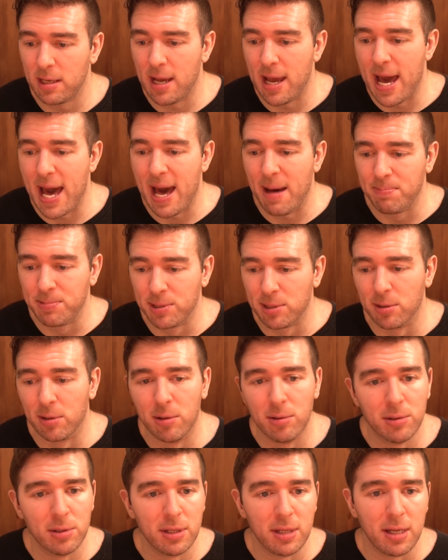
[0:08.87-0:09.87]

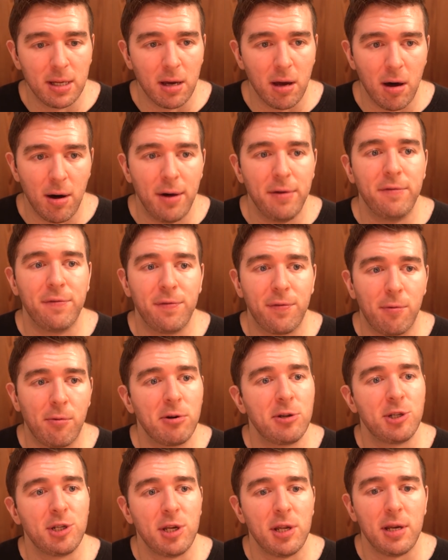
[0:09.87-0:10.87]
absolutely
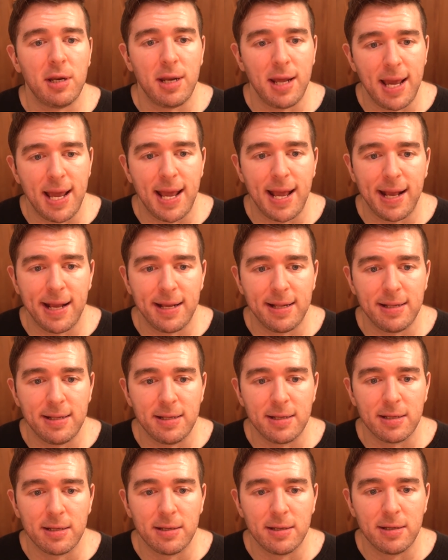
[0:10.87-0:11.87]
unfortunate
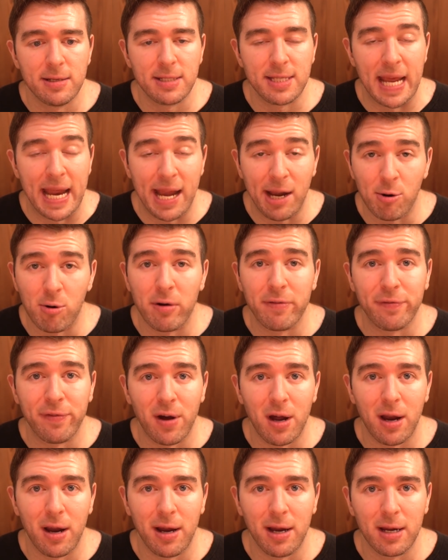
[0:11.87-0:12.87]
and
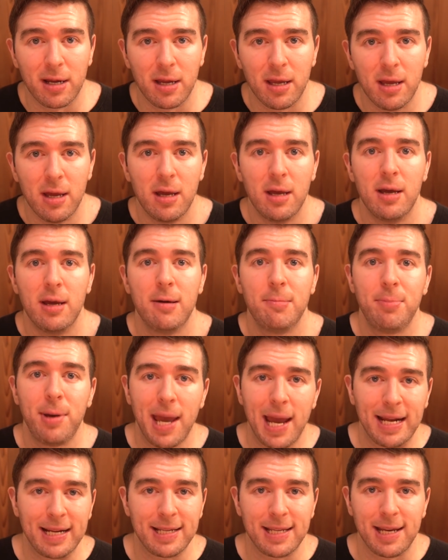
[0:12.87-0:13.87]
terrifying
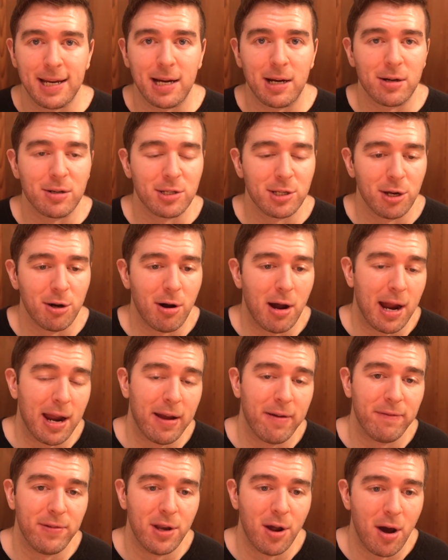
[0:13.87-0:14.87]
pec tear. So I
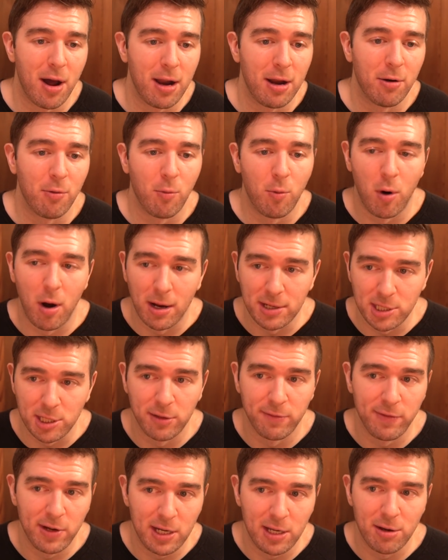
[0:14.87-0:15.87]
have not watched
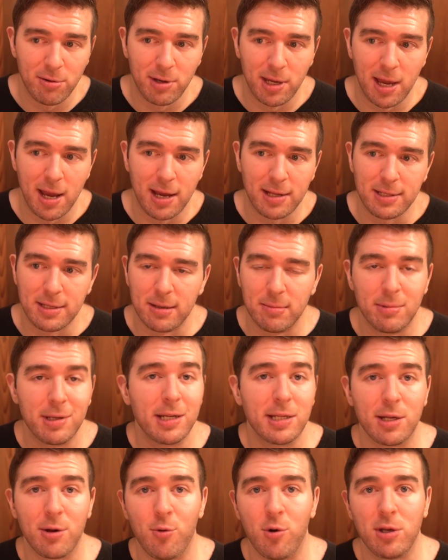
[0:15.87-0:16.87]
the video yet
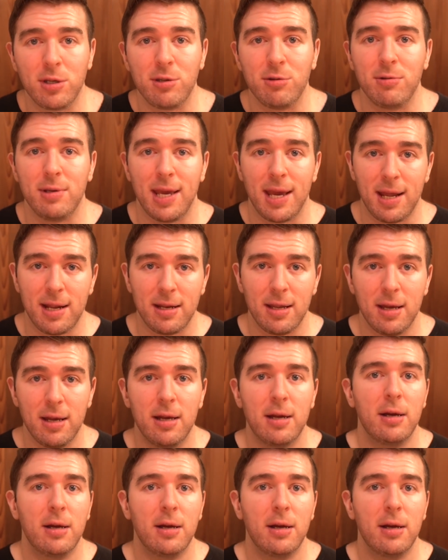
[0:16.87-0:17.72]
because I want to get